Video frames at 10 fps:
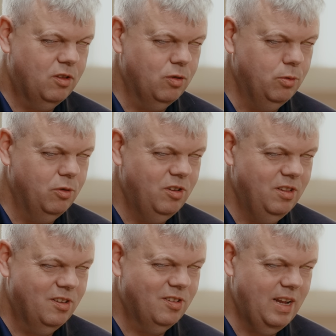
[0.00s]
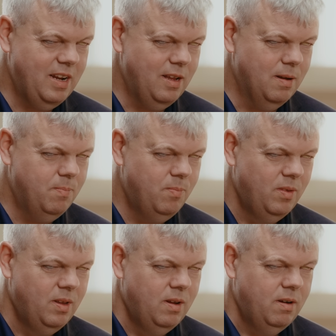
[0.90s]
the torch in the stadium
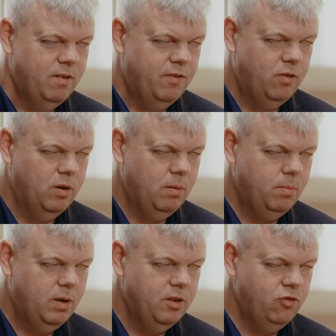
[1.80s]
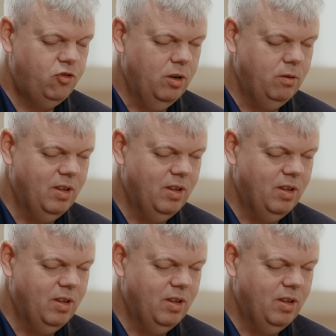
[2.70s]
from Joe